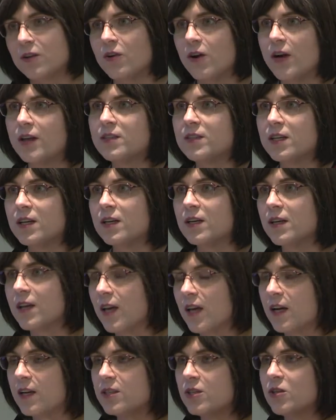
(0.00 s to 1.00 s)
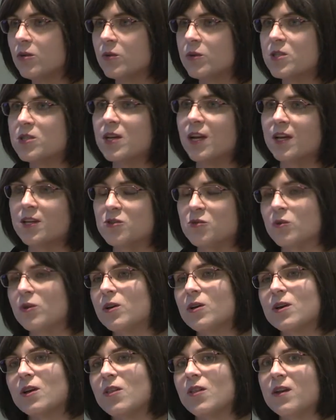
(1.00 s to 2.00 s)
idea to get it to a stage where
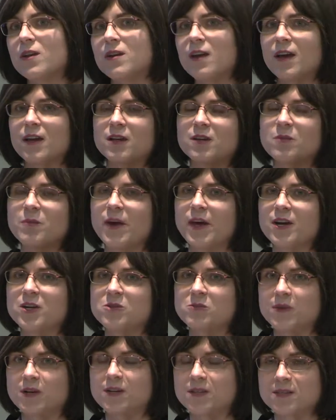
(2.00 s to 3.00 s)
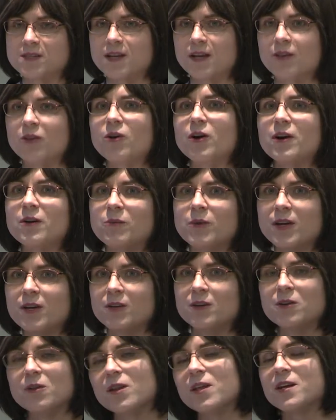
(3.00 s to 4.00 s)
you can then take it to management and say, look, we could
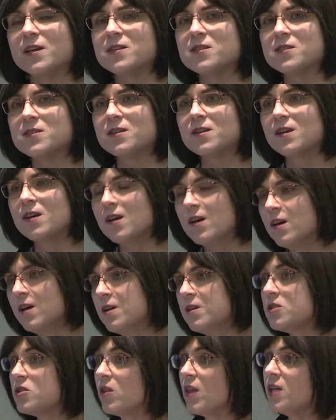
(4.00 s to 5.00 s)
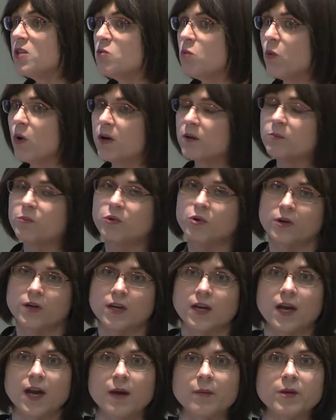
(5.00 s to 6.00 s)
do this. So that's one pretty
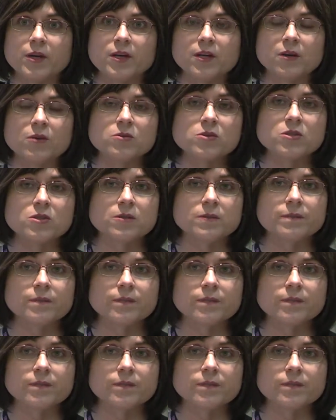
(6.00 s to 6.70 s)
common use.